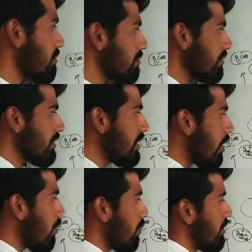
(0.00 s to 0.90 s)
Now
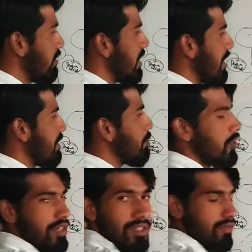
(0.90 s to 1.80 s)
the antibodies,
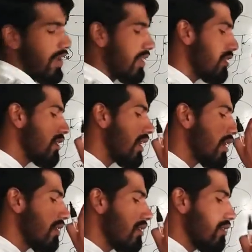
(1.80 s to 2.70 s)
when the
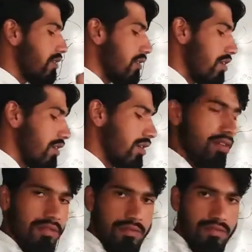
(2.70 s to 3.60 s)

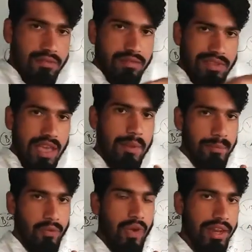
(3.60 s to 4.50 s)
same
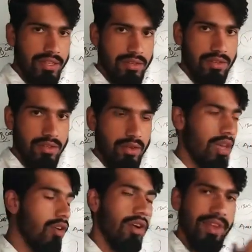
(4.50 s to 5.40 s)
virus, okay, or
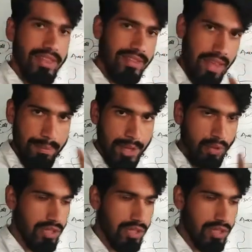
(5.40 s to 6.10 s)
when the same pathogen